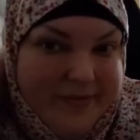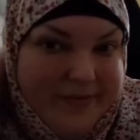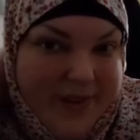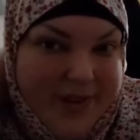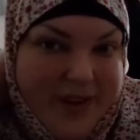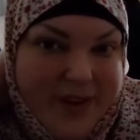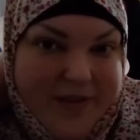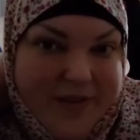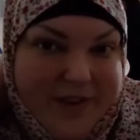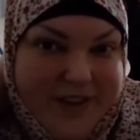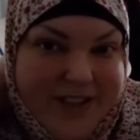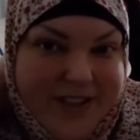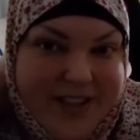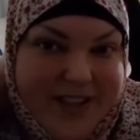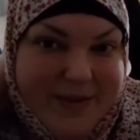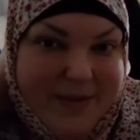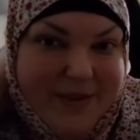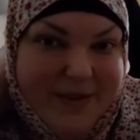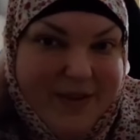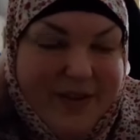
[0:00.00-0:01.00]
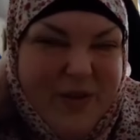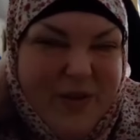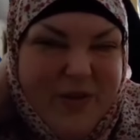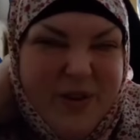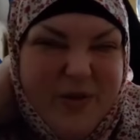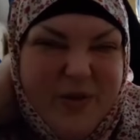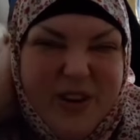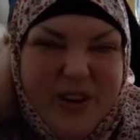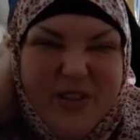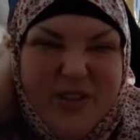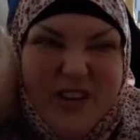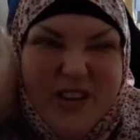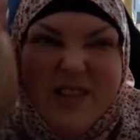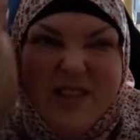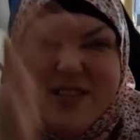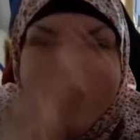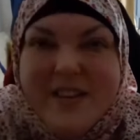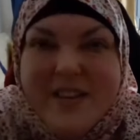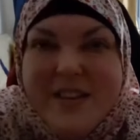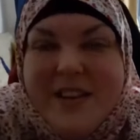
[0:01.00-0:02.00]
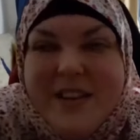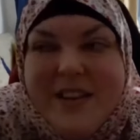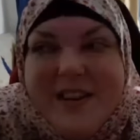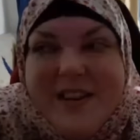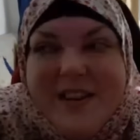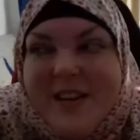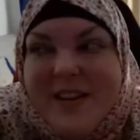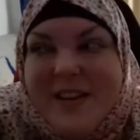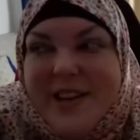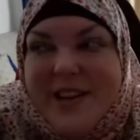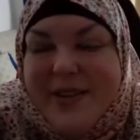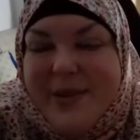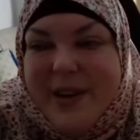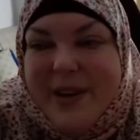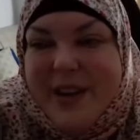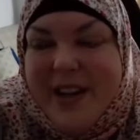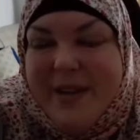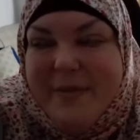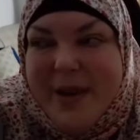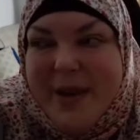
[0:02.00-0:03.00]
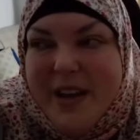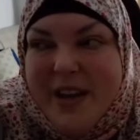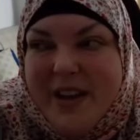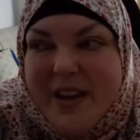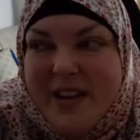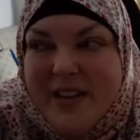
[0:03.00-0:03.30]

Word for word: Coffee and tea with, oh no, not cookies. I don't know what I can make.